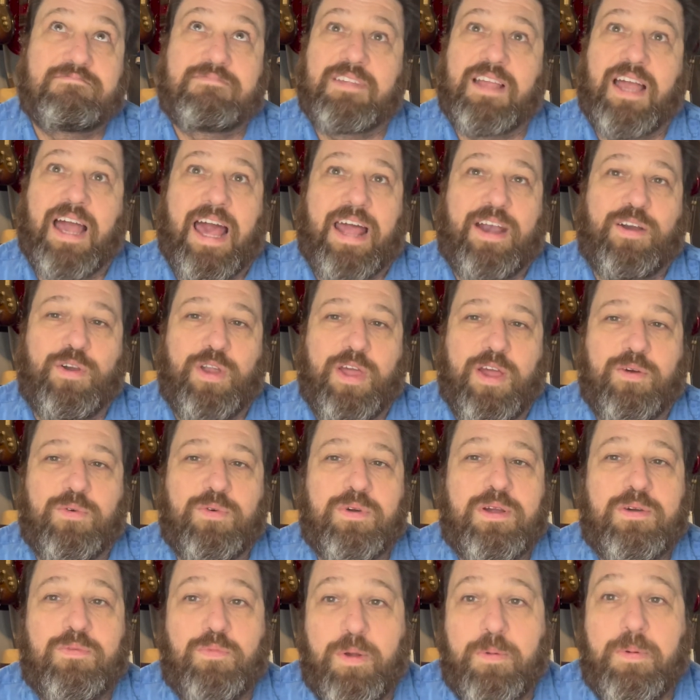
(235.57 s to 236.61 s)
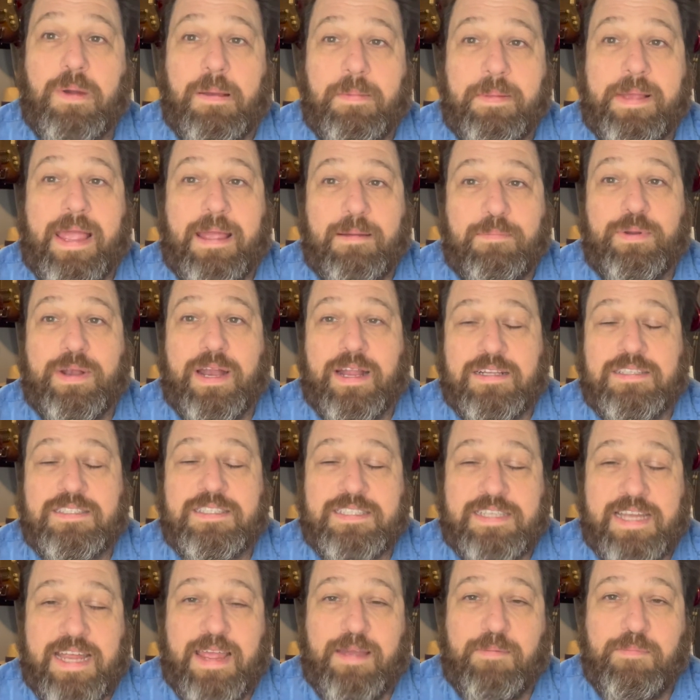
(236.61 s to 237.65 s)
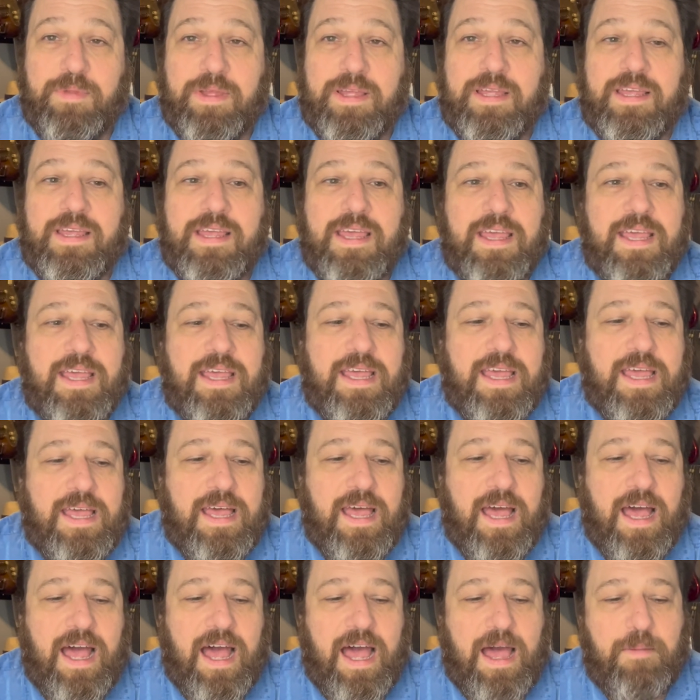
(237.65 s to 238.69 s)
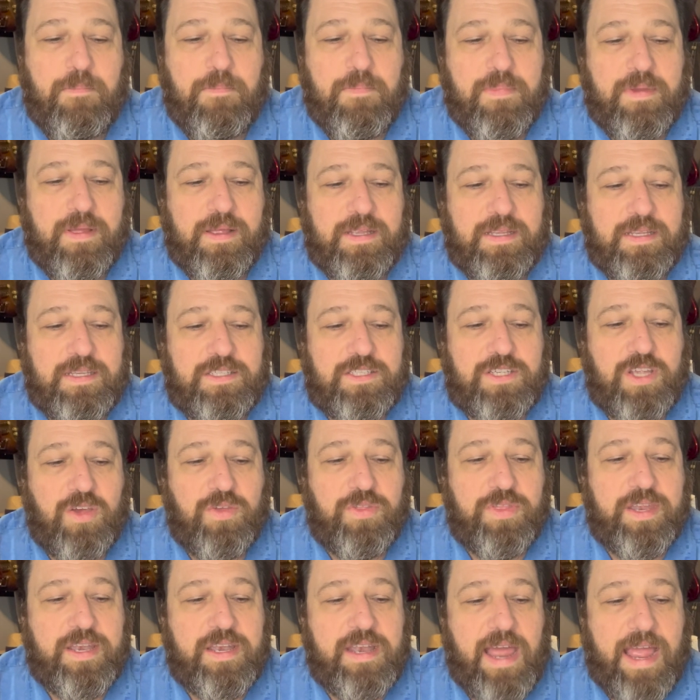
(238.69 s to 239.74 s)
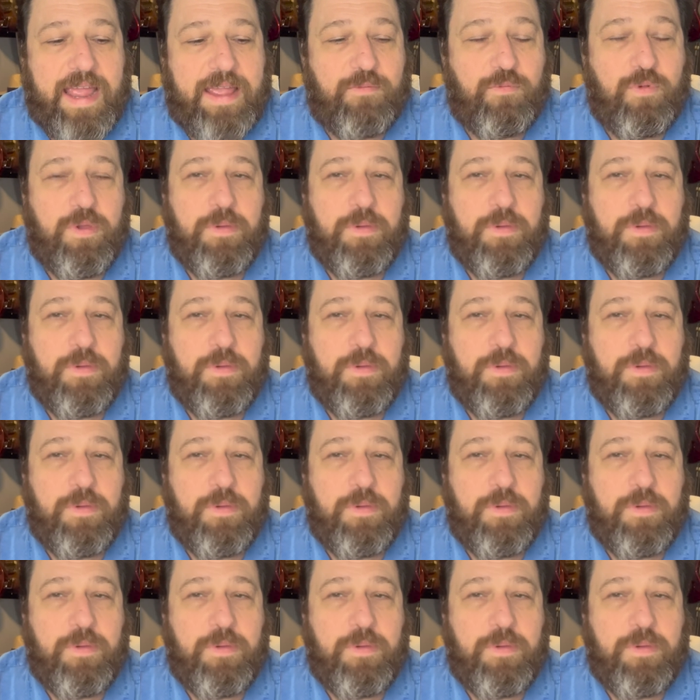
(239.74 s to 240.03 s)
I don't know. We probably can't pronounce his name. Um, so the night we